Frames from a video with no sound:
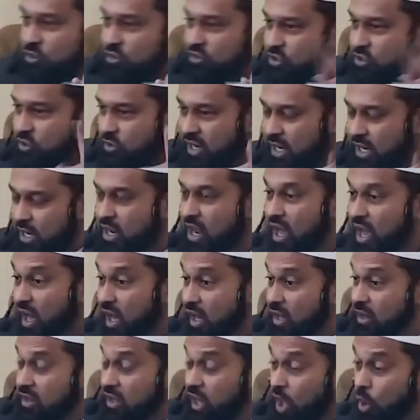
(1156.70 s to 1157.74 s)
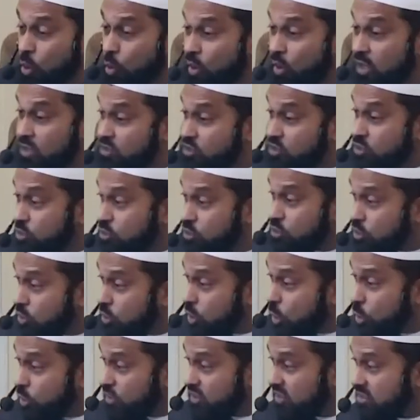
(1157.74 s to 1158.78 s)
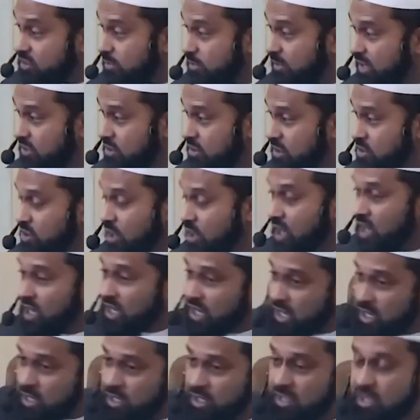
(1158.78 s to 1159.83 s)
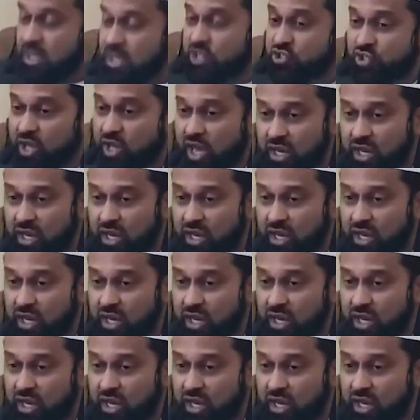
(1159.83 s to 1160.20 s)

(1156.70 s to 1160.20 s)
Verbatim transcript: in your screen. Allah wants you to know this message. Inna